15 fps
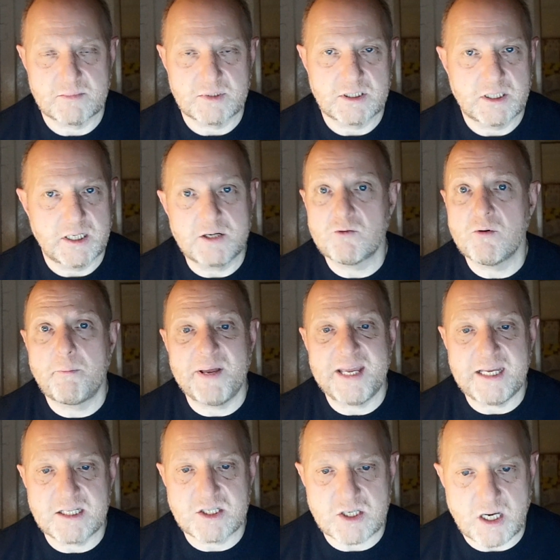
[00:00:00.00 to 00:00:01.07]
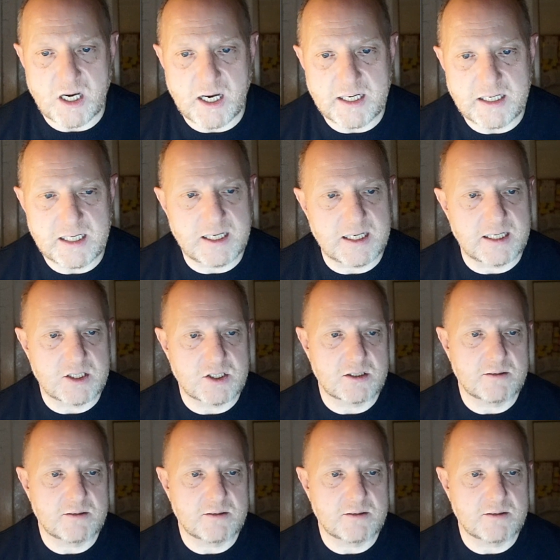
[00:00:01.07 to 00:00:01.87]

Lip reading: It repeats ideas.